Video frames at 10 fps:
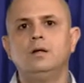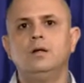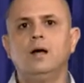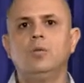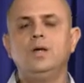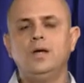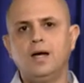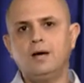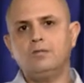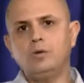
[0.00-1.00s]
now we
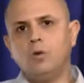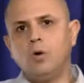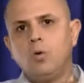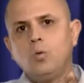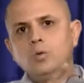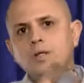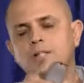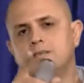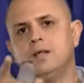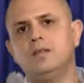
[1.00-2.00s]
have to only
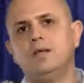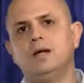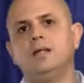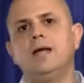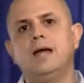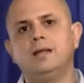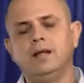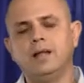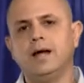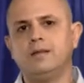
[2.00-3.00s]
send that lag. And
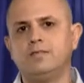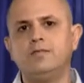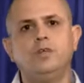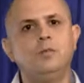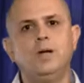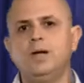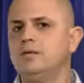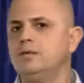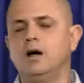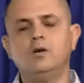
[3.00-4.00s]
the lag is 50
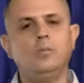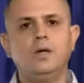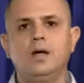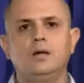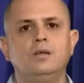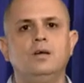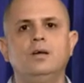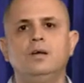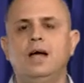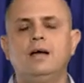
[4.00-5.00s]
megs, 100 megs,
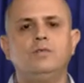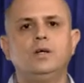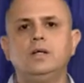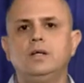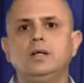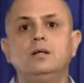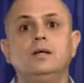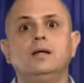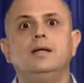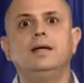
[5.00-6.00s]
half a gig,
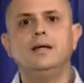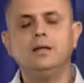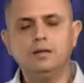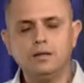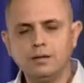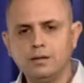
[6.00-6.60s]
a gig.